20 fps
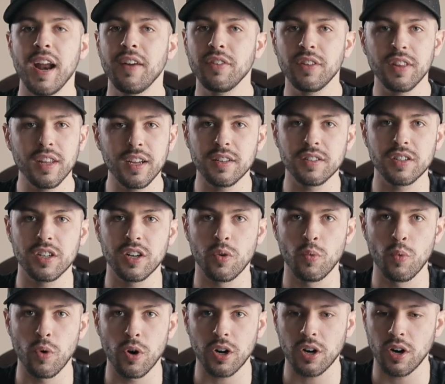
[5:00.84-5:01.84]
everything is gonna
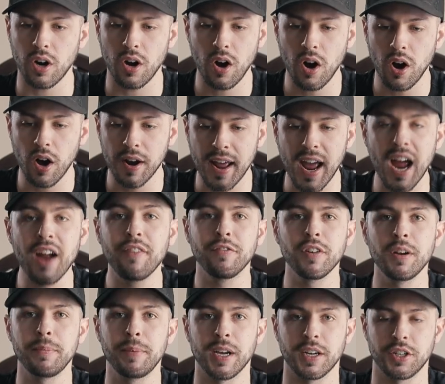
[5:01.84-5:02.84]
work on
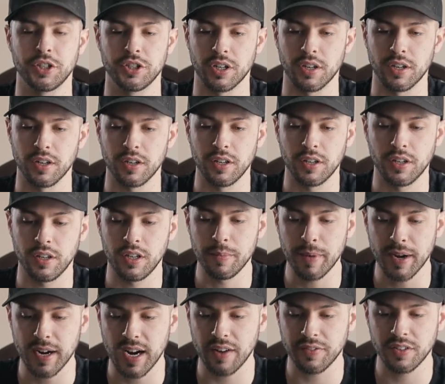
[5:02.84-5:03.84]
every picture. You
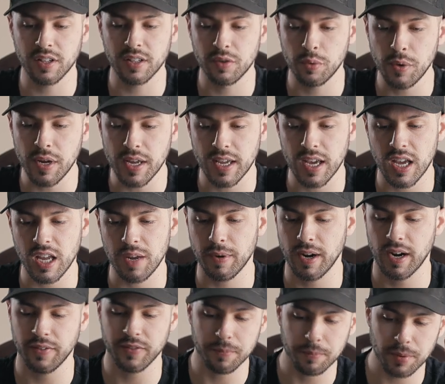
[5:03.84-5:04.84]
might have to tweak it, you
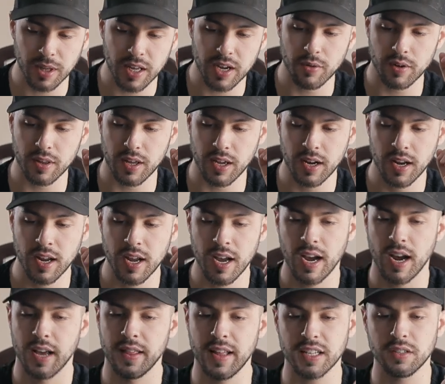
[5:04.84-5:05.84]
might have to play with it,
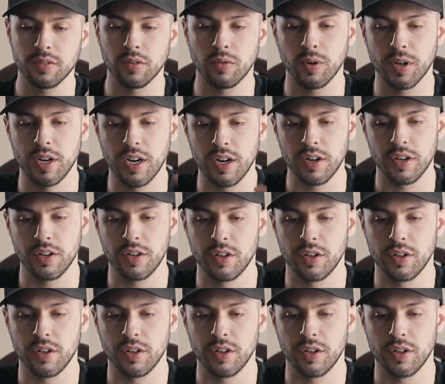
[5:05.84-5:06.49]
and that's what we're here to